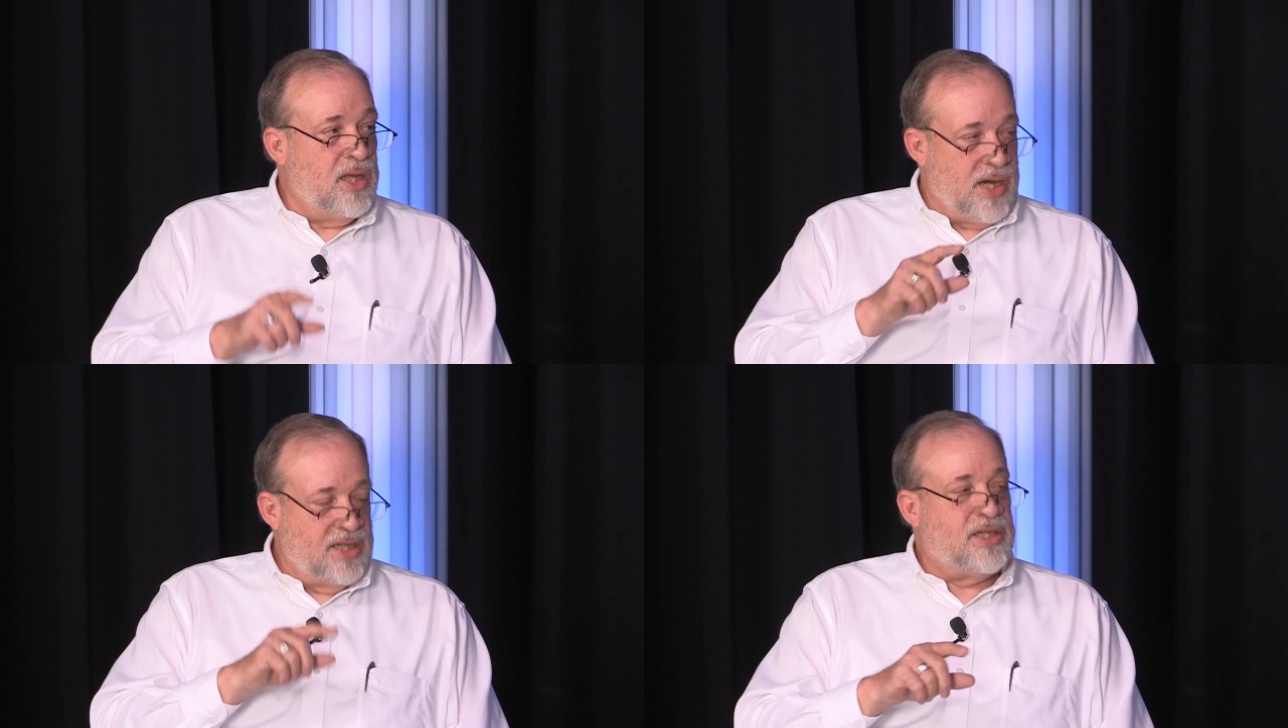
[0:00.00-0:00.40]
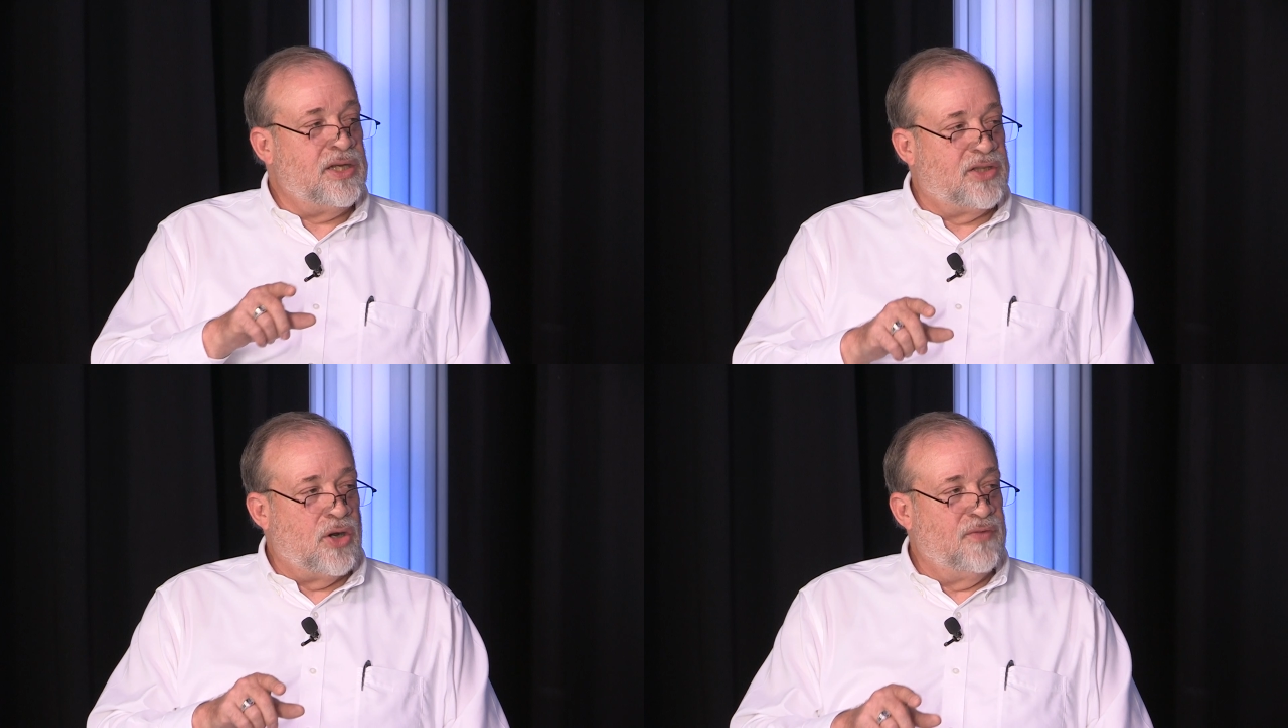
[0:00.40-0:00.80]
In
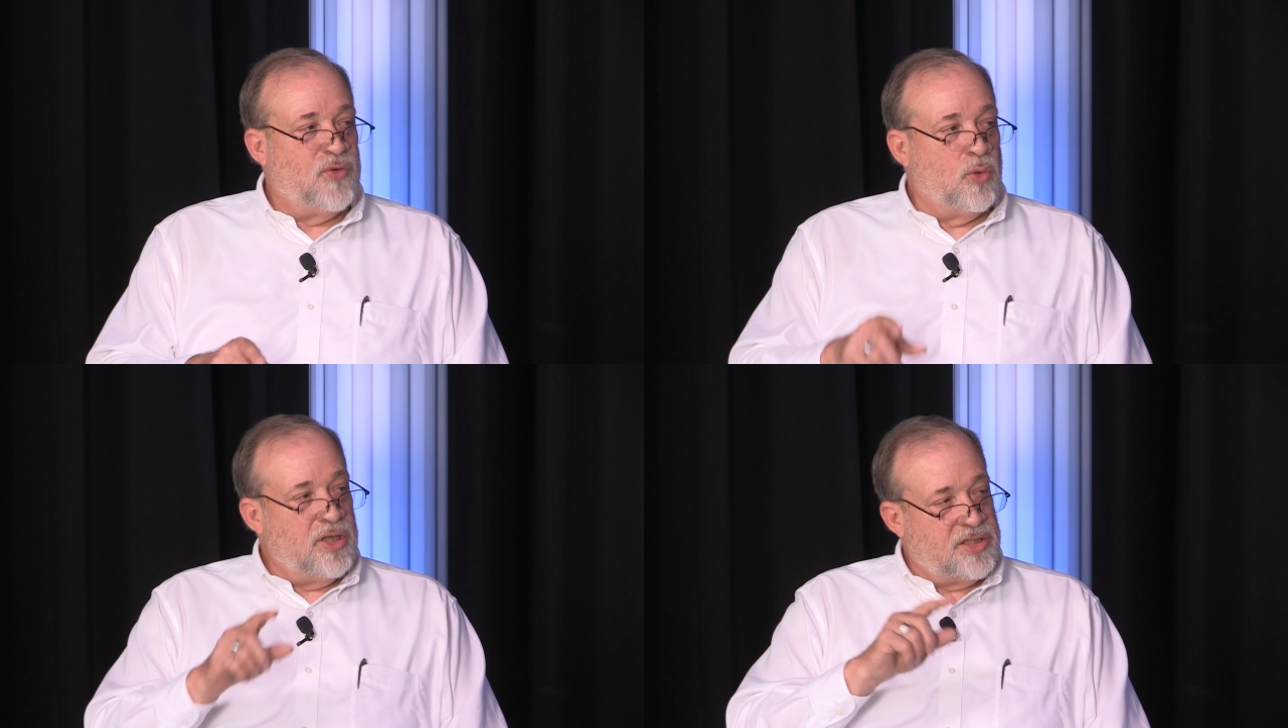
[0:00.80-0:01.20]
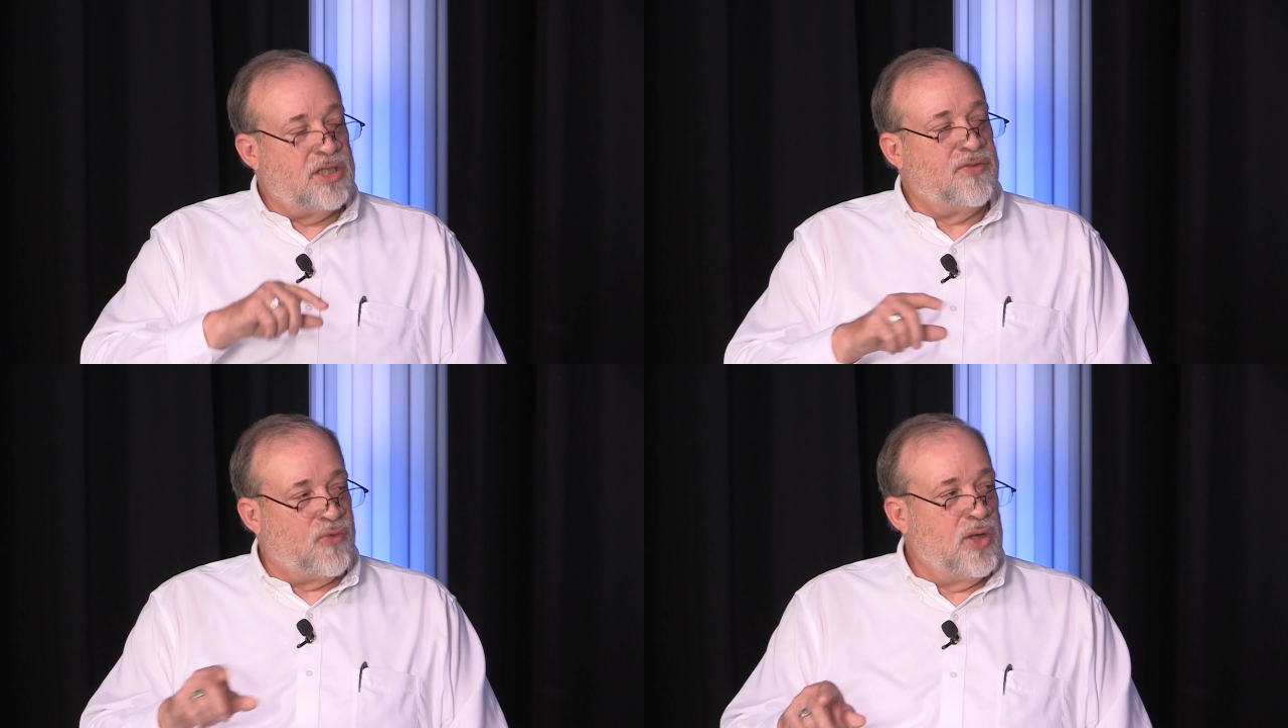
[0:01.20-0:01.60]
1834, they said
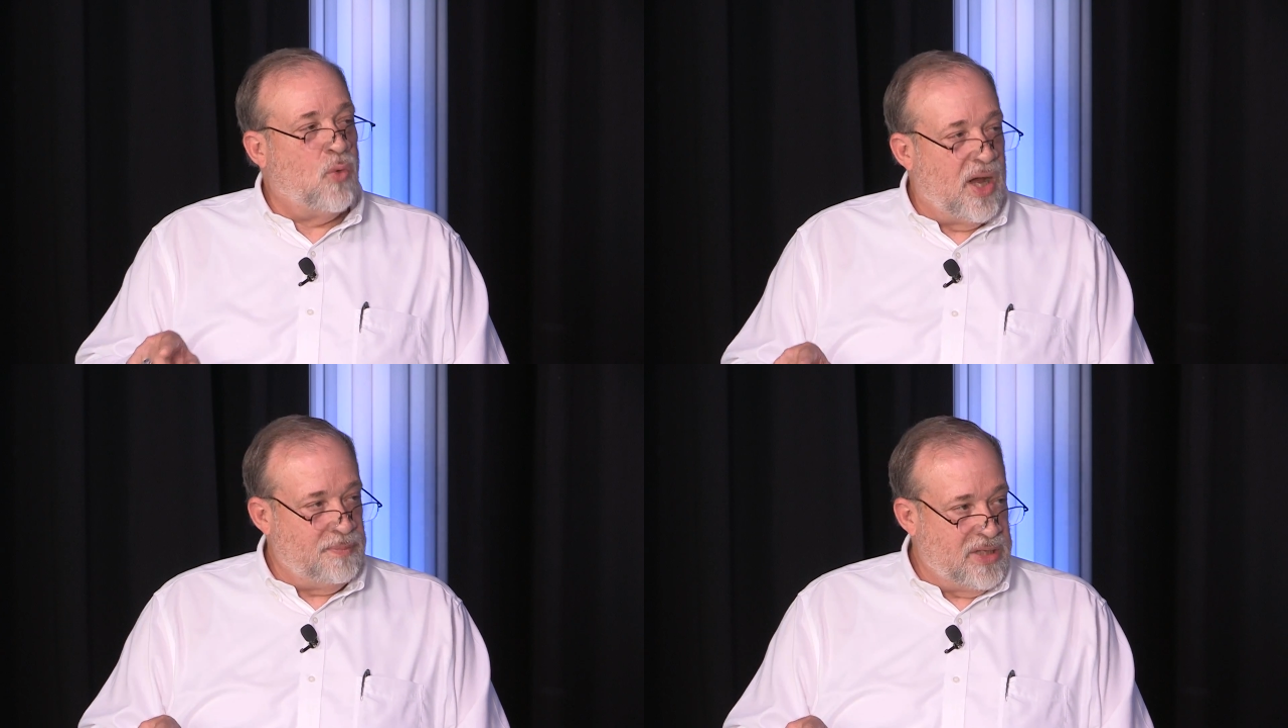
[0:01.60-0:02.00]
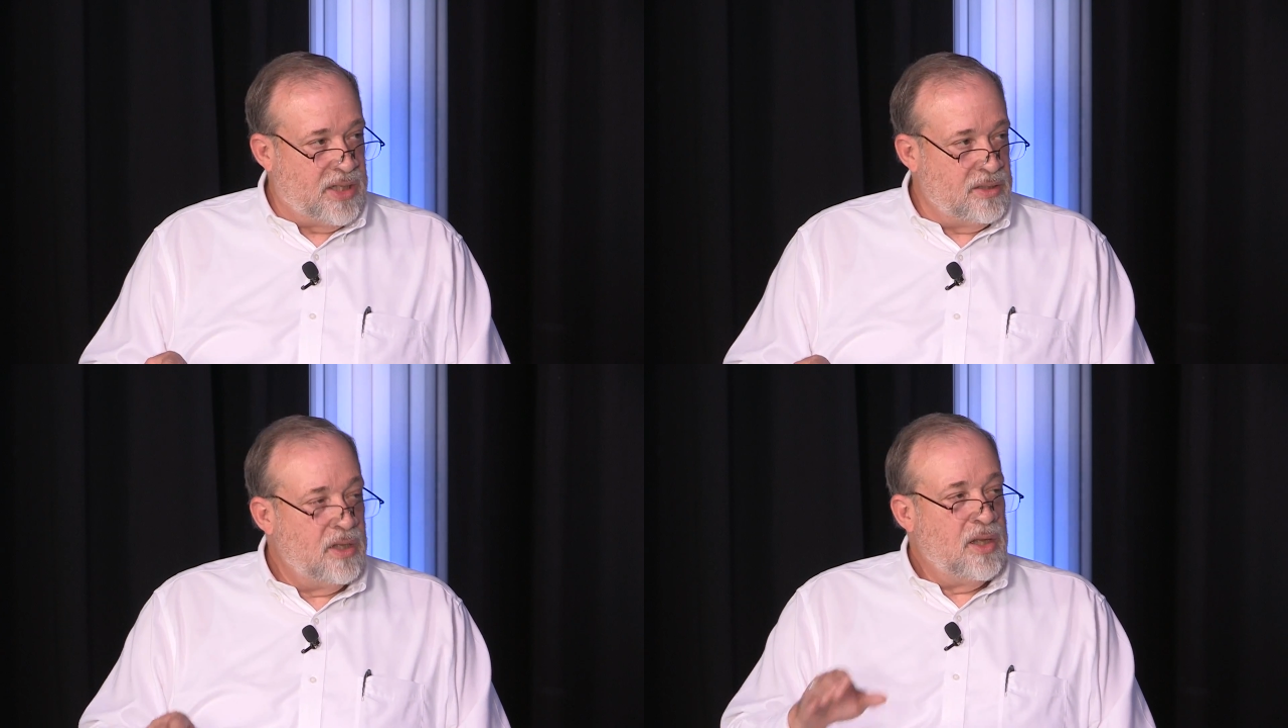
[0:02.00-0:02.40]
the free white men
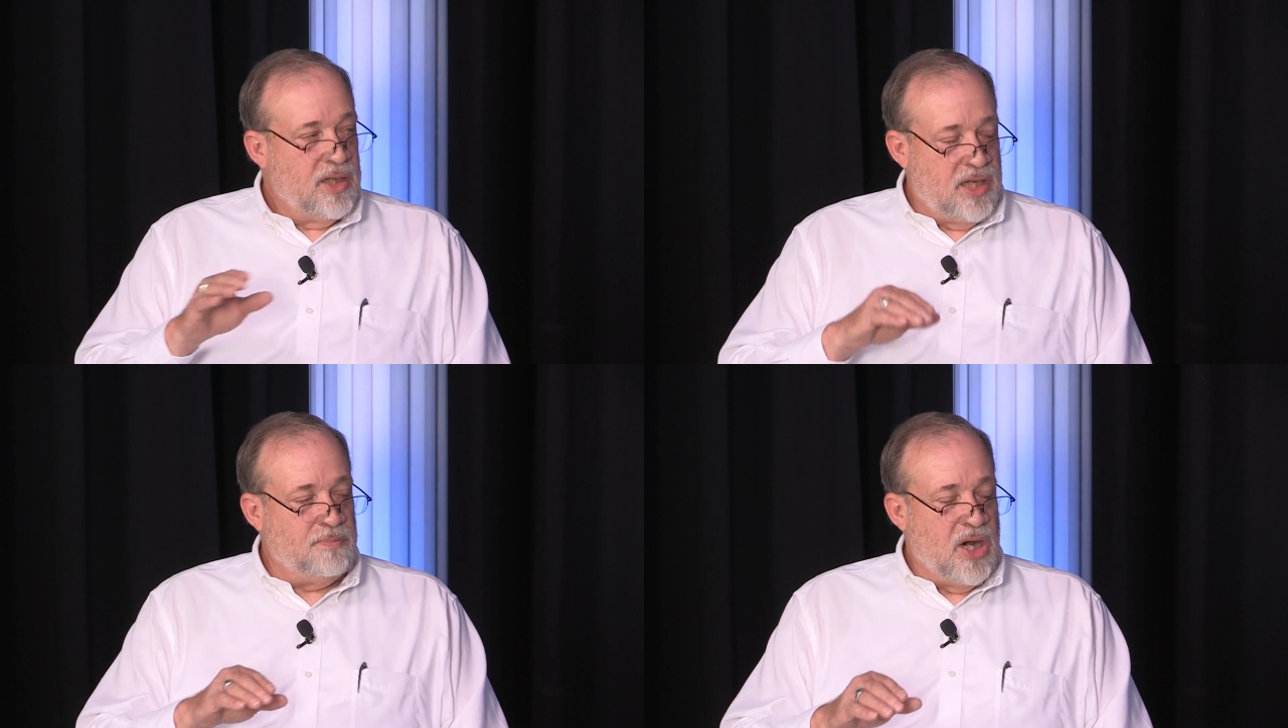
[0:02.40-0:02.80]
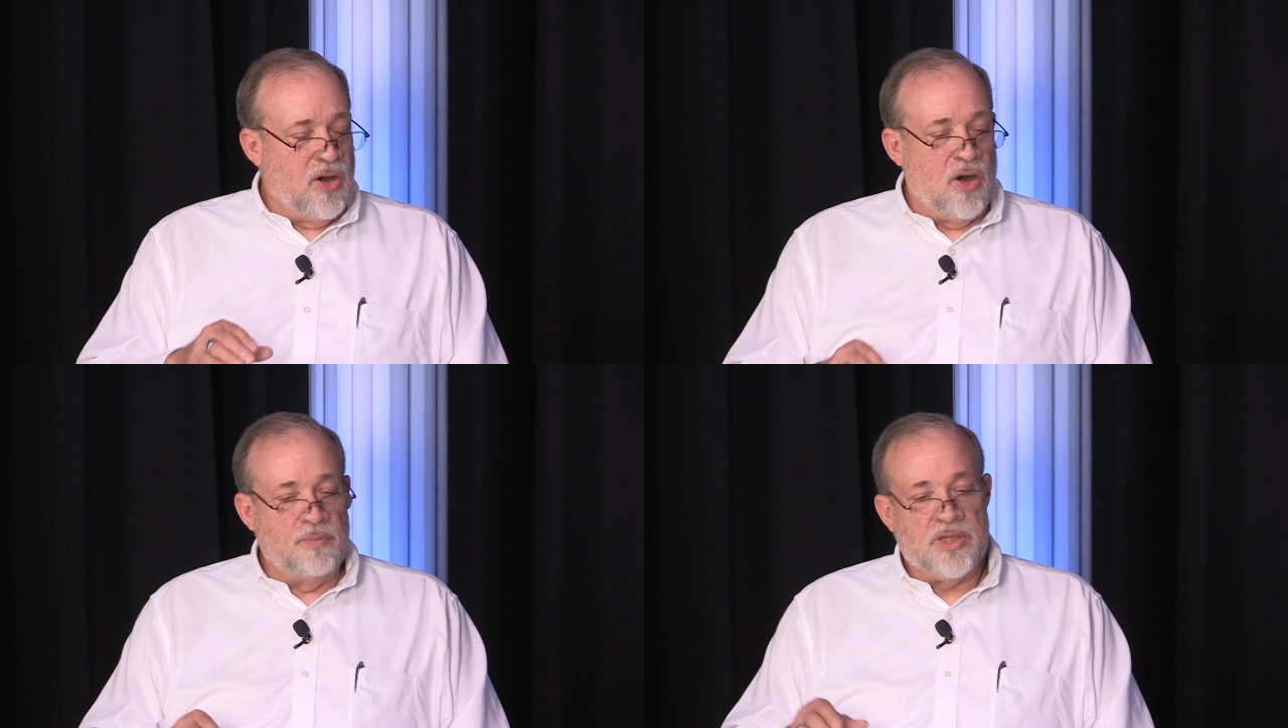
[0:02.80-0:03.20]
can bear
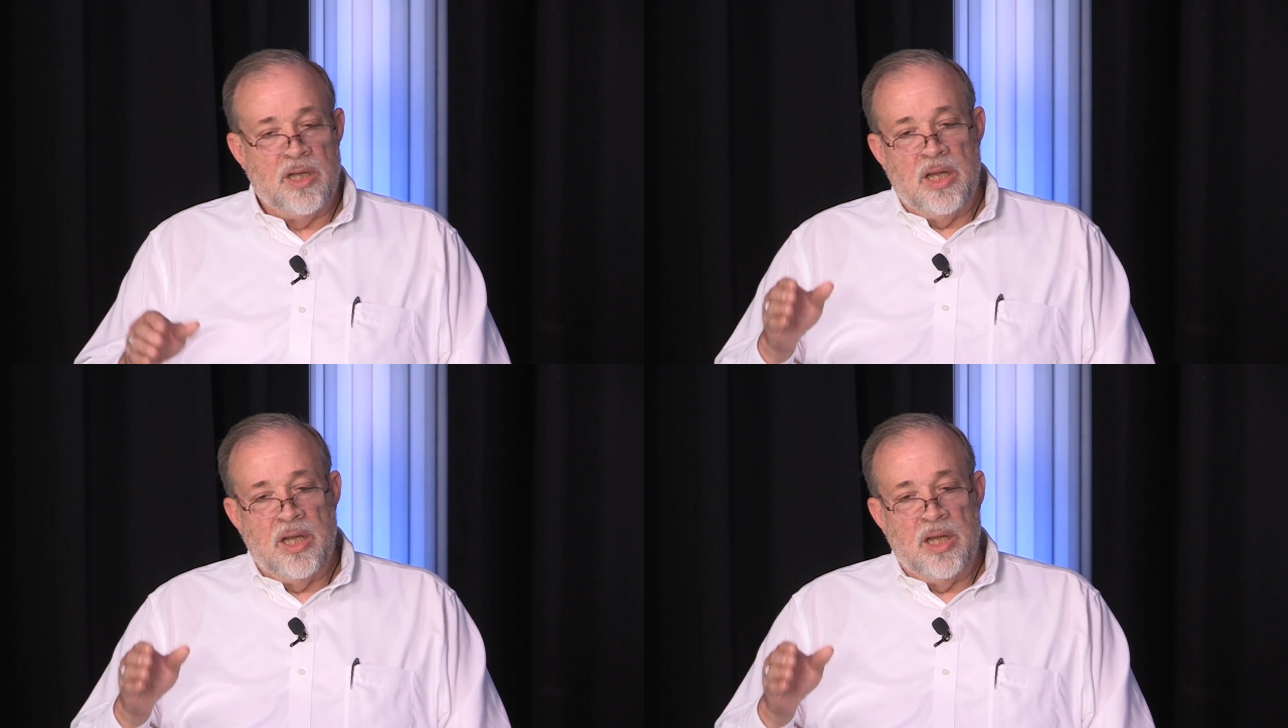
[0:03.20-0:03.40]
arms.